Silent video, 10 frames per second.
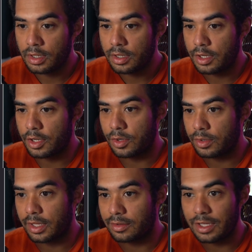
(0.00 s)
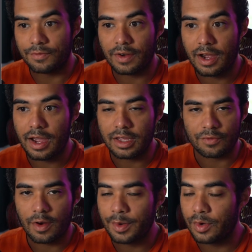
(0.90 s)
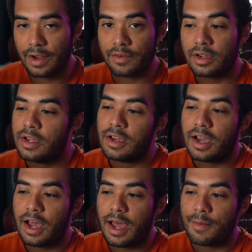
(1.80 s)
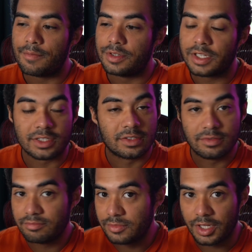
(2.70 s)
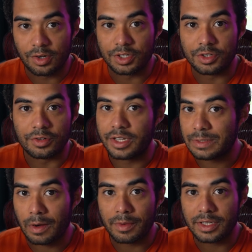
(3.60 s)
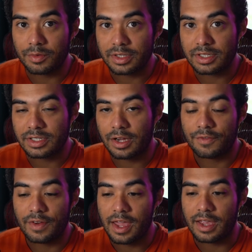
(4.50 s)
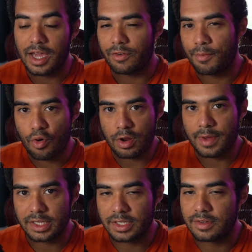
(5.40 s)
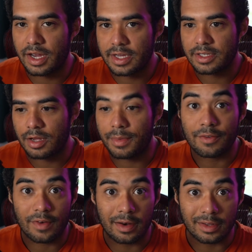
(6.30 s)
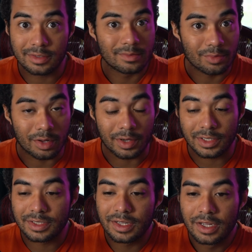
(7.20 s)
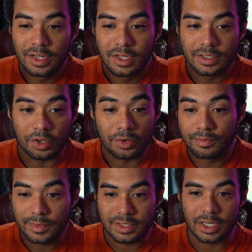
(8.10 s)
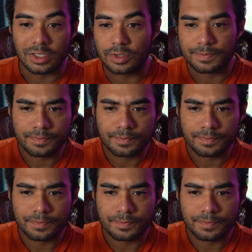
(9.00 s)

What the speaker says: like DeFi, yield farming, whatever. I'm just, a dude experimenting with this stuff and kind of reporting back to you guys on my findings, pretty much. So let's get into it.